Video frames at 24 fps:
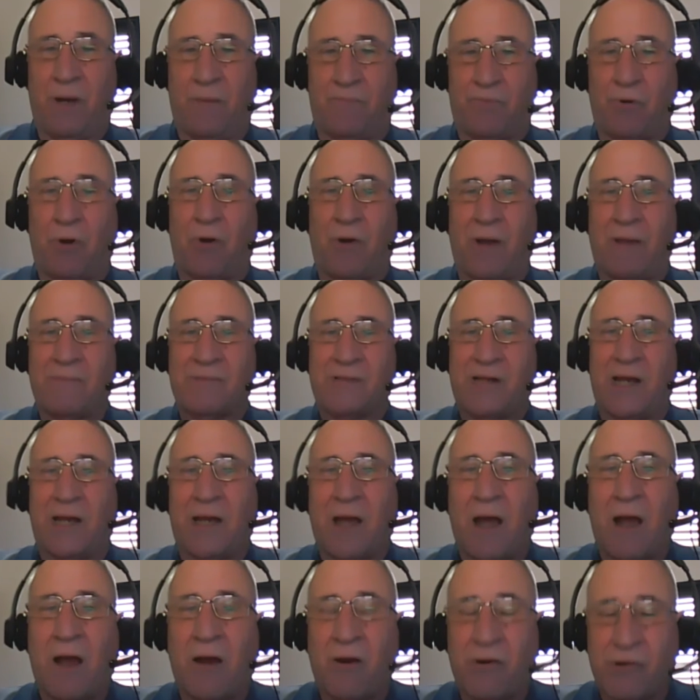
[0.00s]
programs like
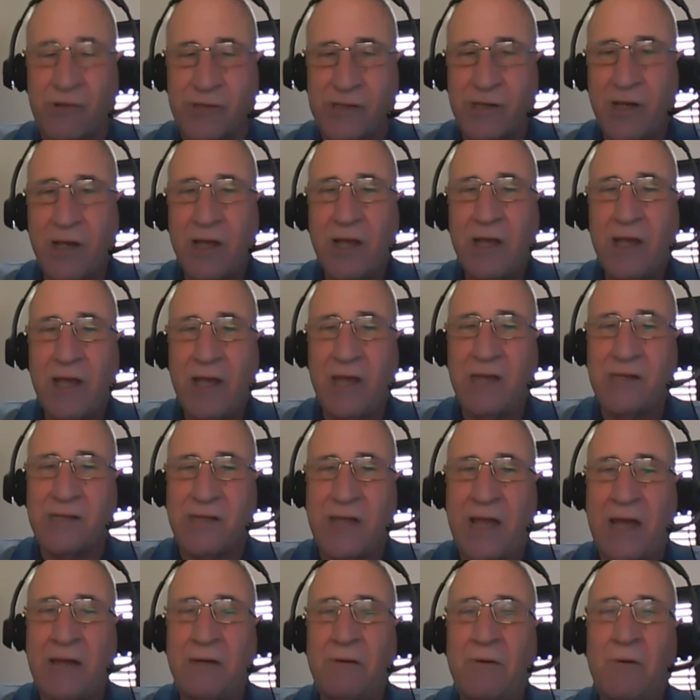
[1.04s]
ours is
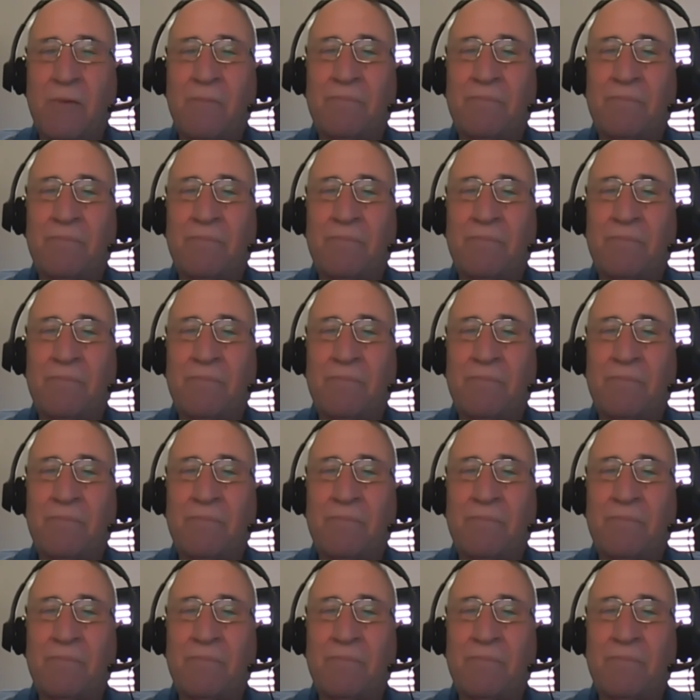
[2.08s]
that